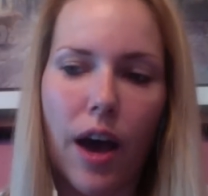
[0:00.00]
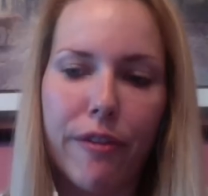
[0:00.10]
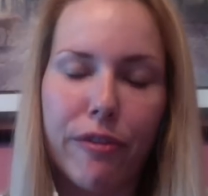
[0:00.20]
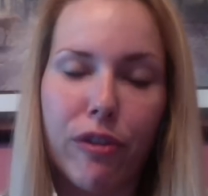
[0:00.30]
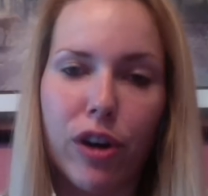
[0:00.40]

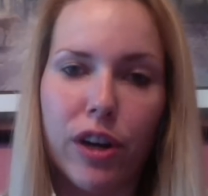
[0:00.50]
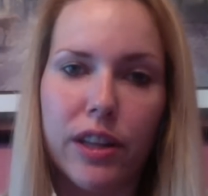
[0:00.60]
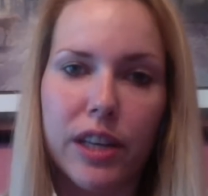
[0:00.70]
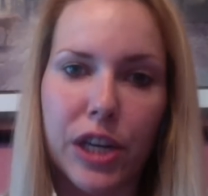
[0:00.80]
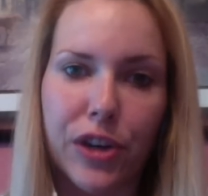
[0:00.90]
for
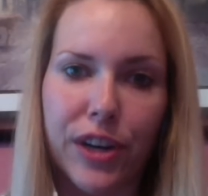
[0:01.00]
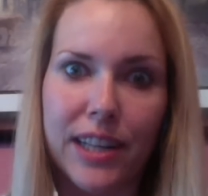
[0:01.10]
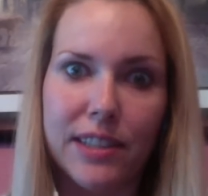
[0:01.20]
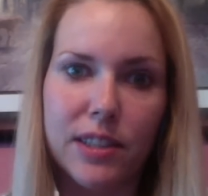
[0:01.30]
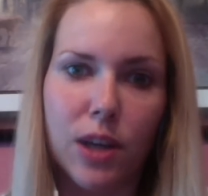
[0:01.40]
the
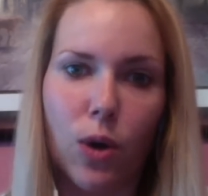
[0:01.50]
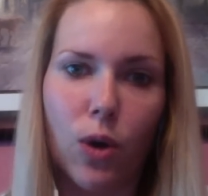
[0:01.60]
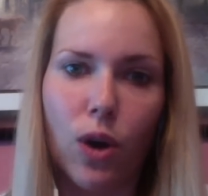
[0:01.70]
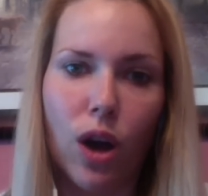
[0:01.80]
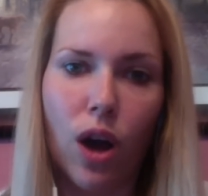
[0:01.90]
ingredients,
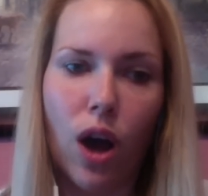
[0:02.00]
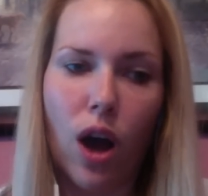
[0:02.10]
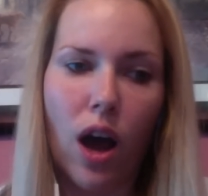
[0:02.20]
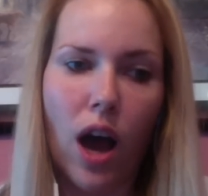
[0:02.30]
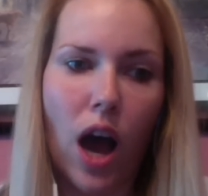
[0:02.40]
so
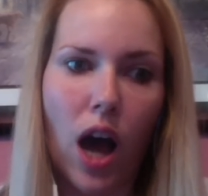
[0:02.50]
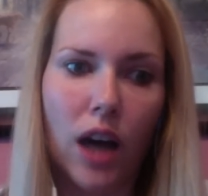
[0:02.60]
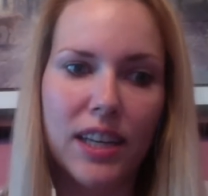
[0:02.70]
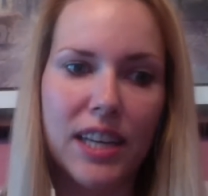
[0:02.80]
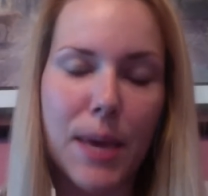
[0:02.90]

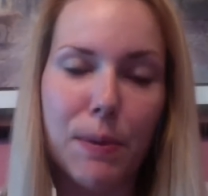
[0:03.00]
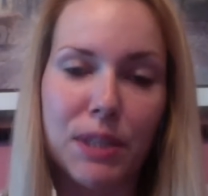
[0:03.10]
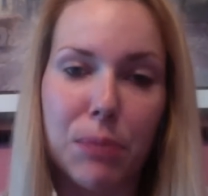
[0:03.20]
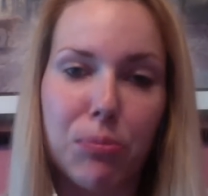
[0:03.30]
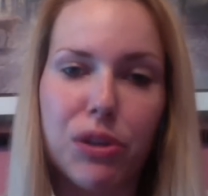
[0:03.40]
it was
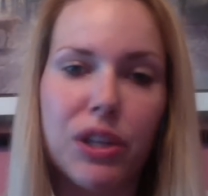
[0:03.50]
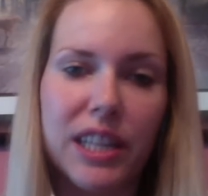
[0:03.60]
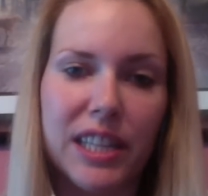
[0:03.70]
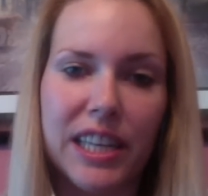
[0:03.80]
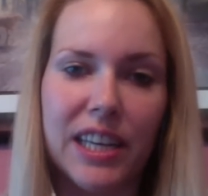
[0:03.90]

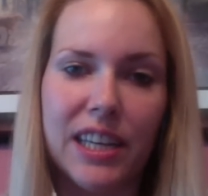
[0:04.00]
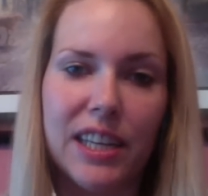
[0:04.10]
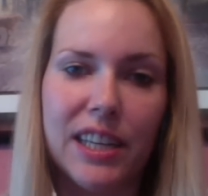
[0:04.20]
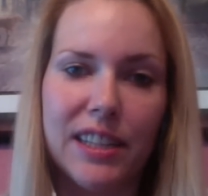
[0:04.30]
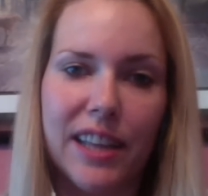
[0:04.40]
completely
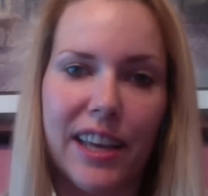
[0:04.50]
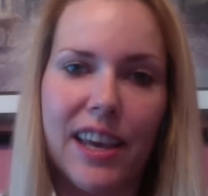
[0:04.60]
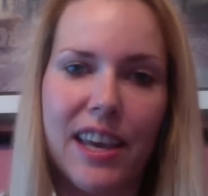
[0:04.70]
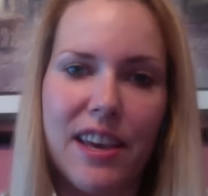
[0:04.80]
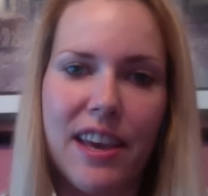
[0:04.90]
like
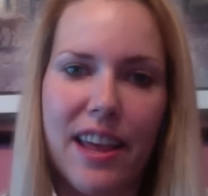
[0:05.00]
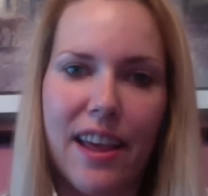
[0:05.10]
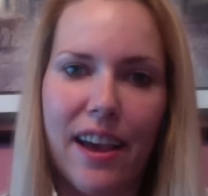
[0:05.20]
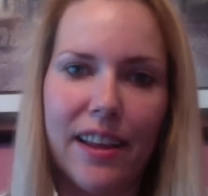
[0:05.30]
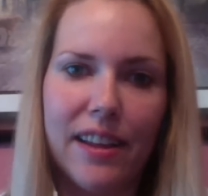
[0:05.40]

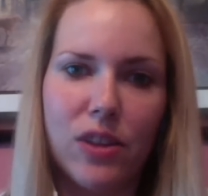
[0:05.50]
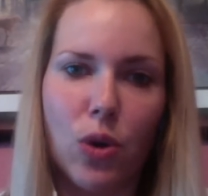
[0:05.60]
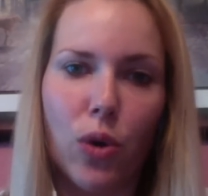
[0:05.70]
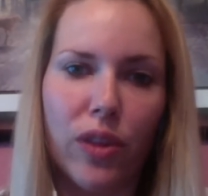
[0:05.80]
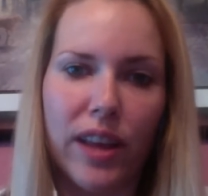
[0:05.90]
the whole thing